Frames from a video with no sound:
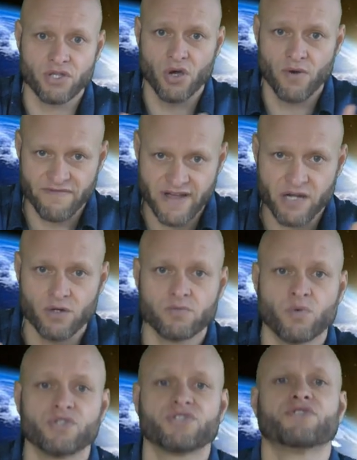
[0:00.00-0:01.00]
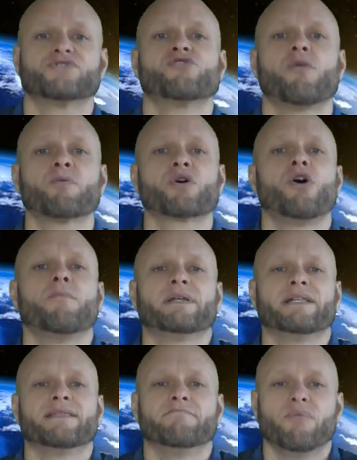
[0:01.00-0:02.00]
although if anyone wants to drop a
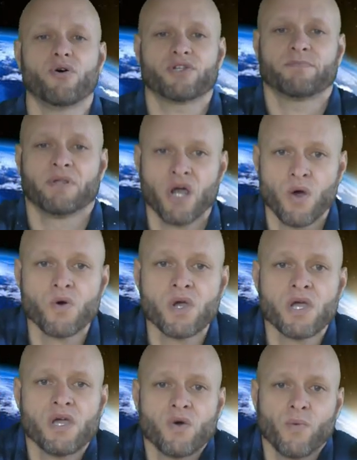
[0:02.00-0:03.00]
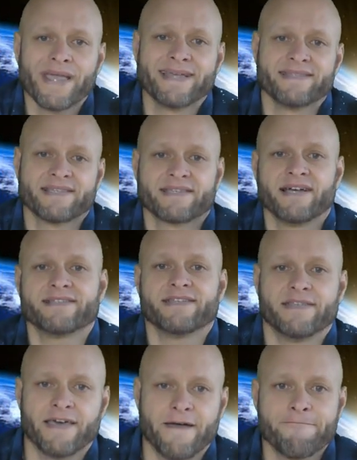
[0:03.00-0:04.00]
comment in the box below, we can discuss
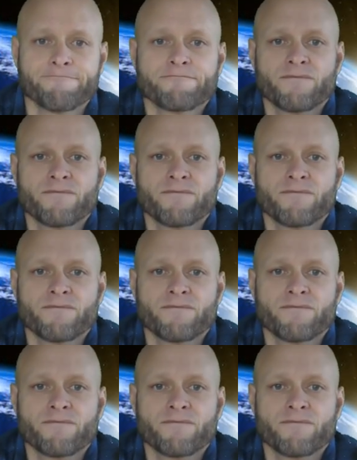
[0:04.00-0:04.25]
it there.